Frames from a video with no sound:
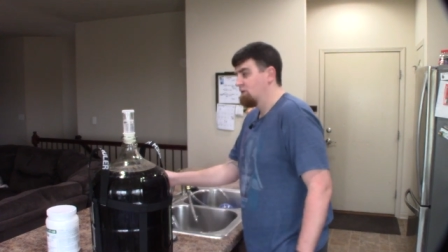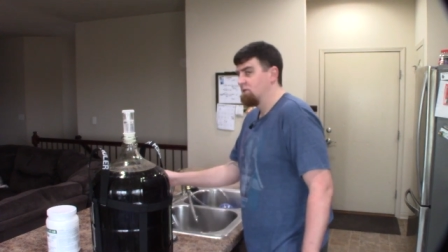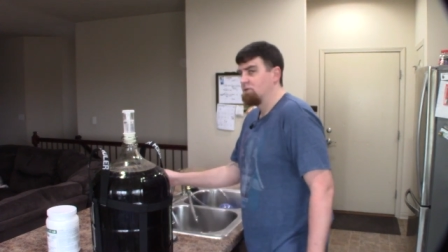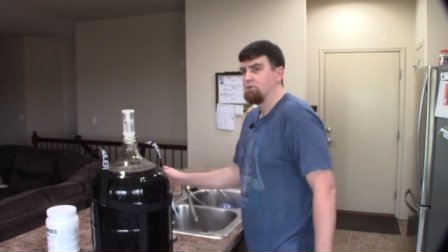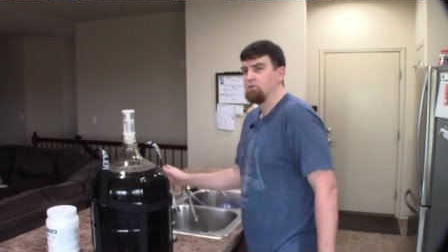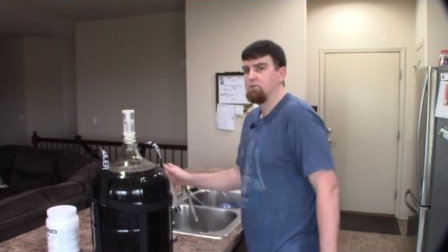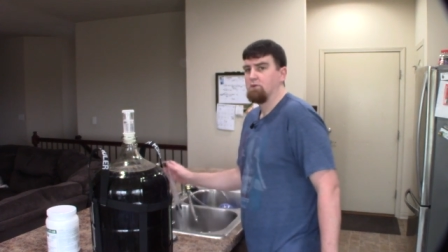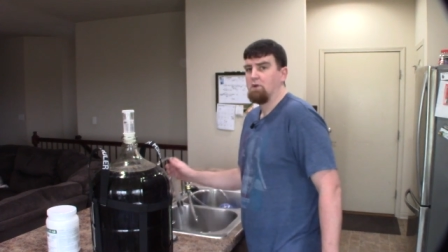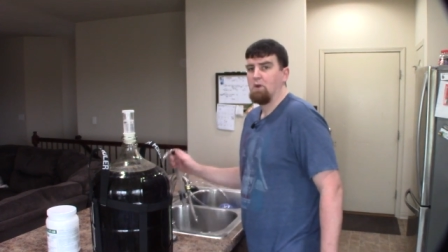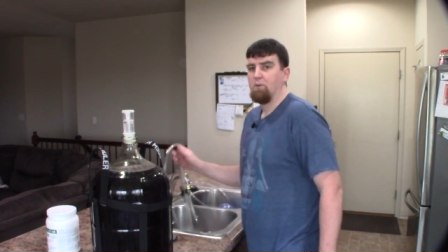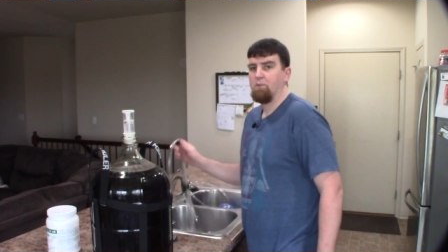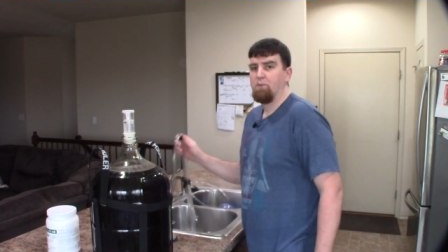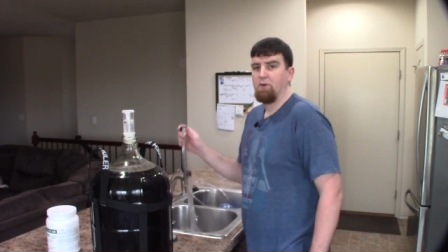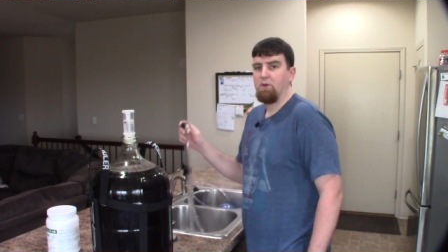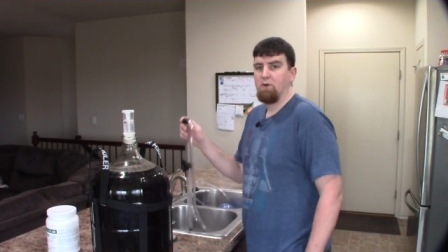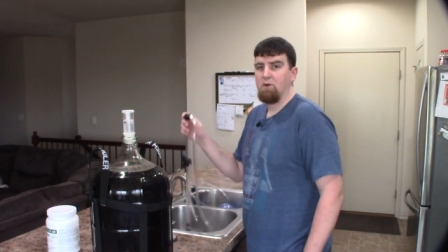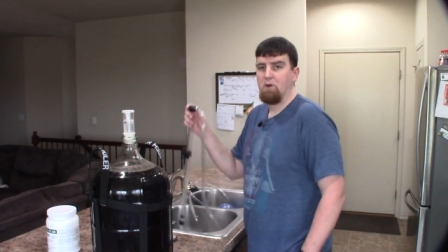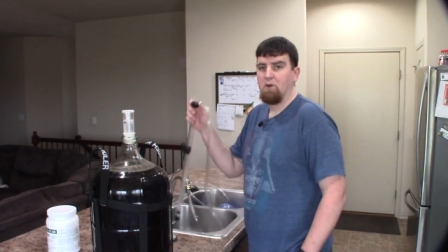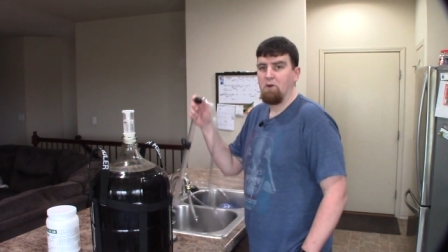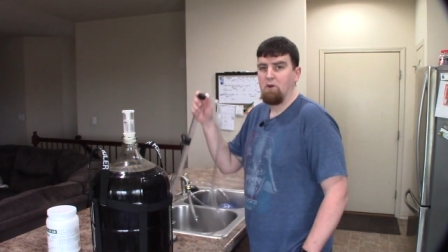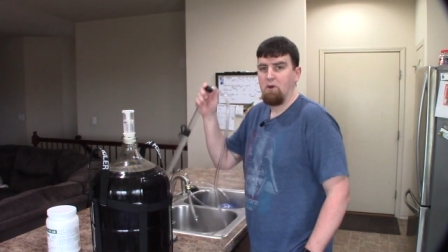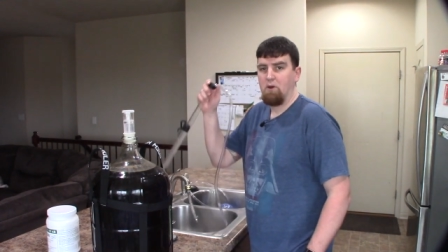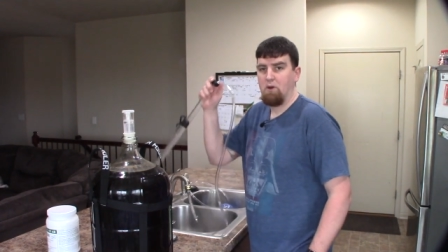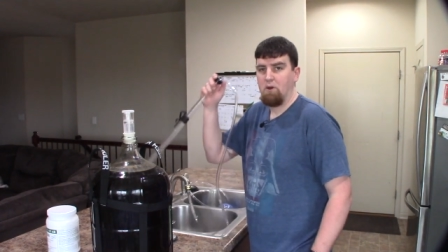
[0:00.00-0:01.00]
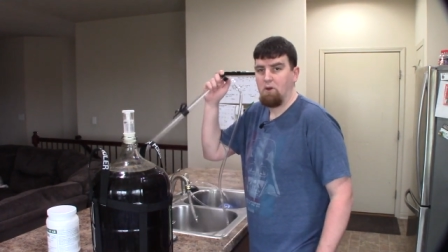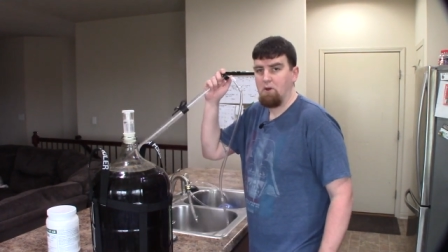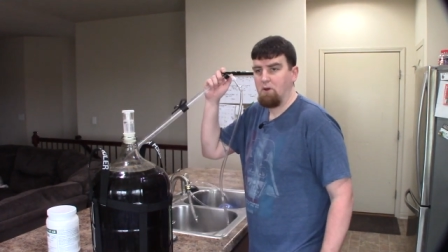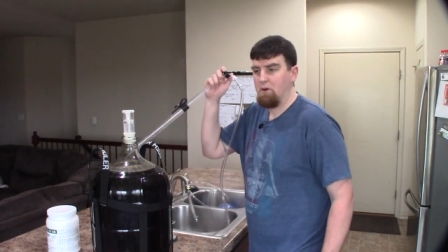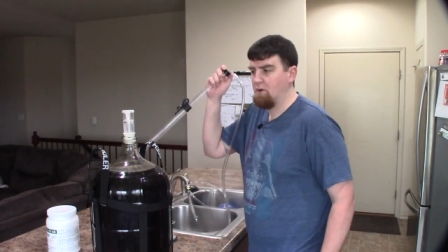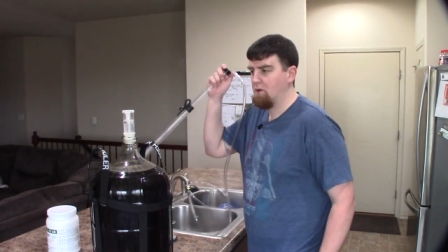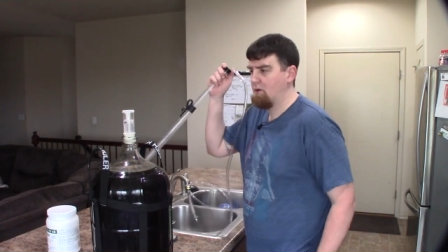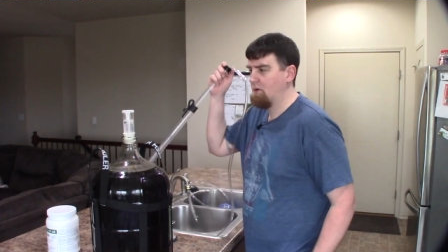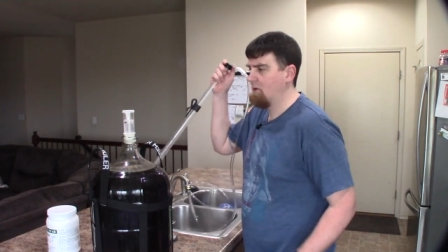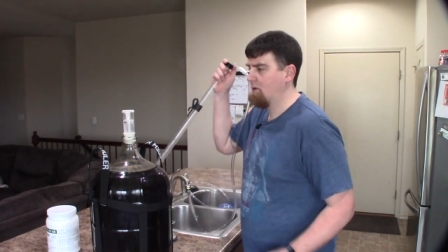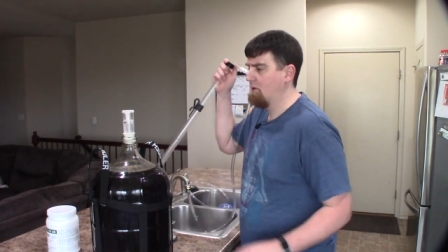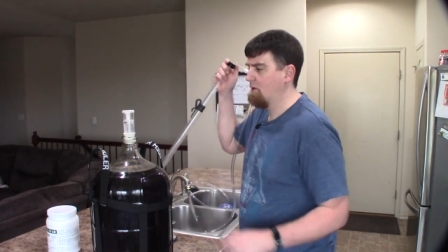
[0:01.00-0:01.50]
Drop in our
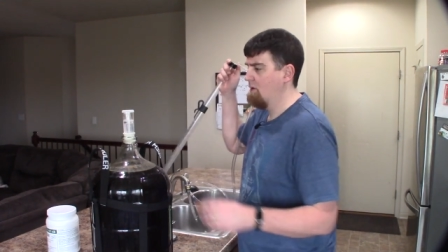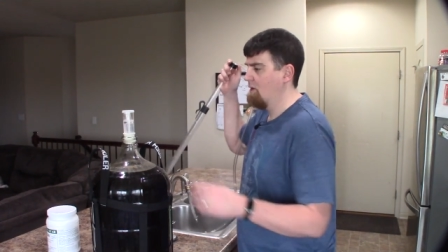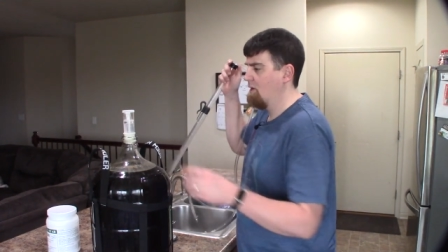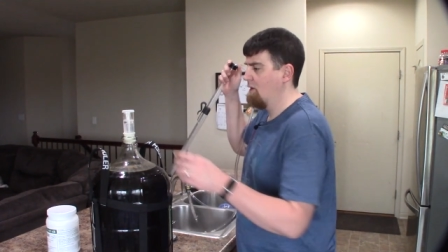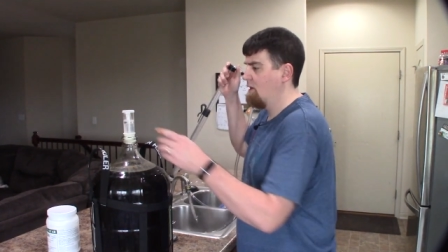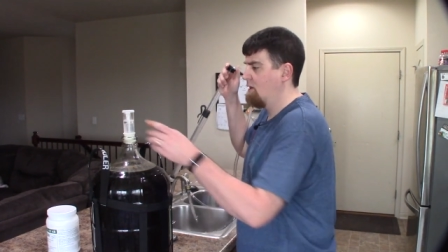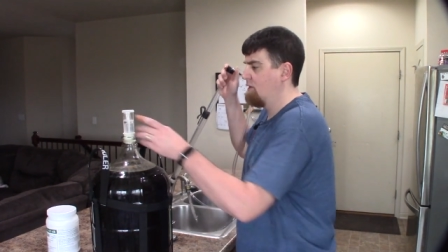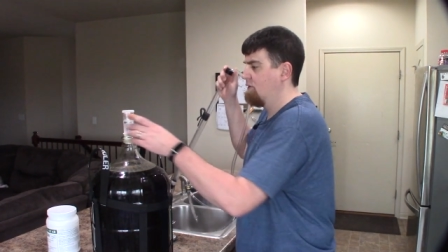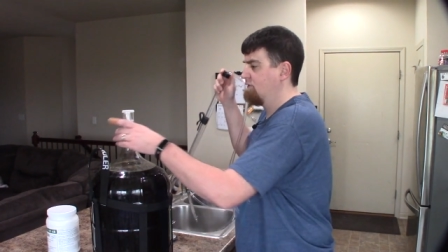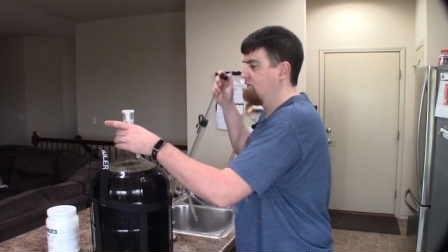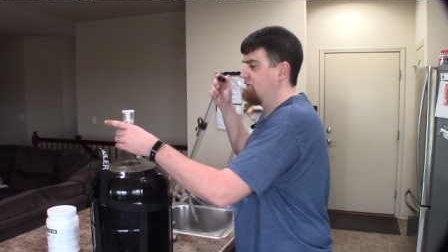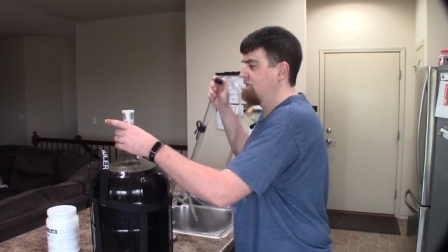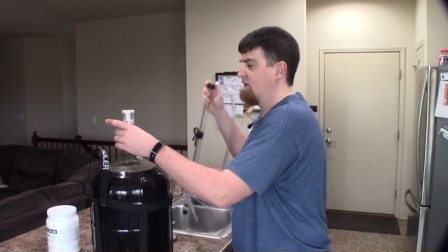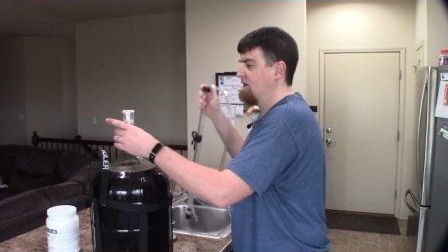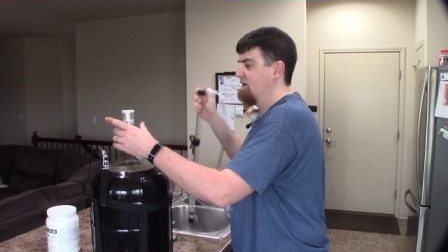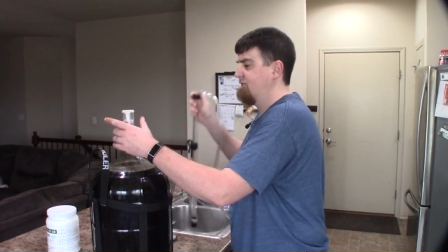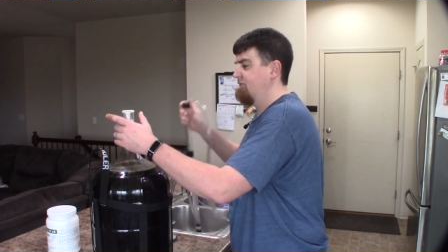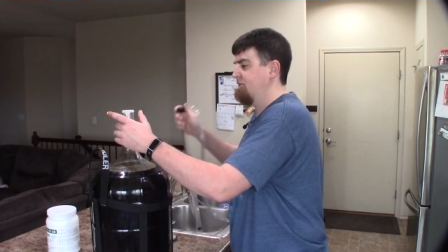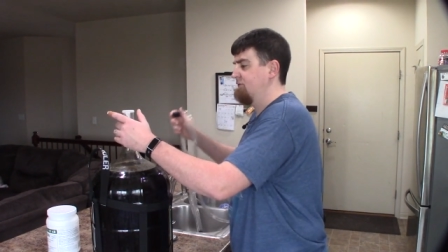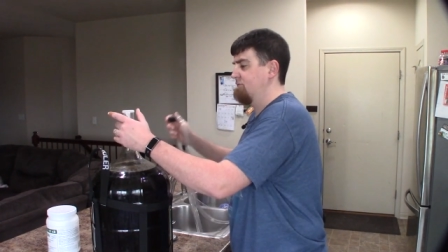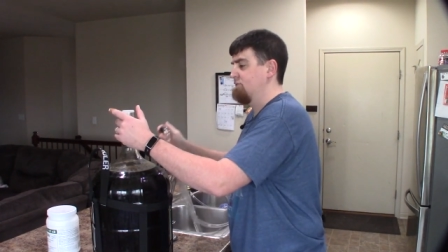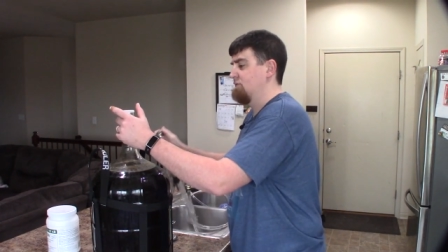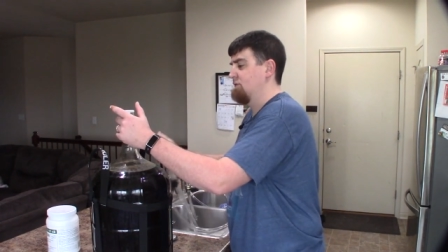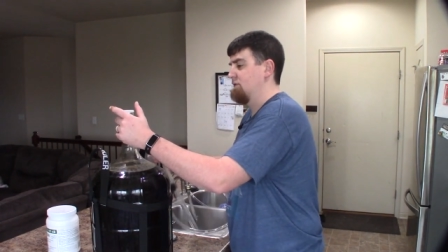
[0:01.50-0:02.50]
auto siphon.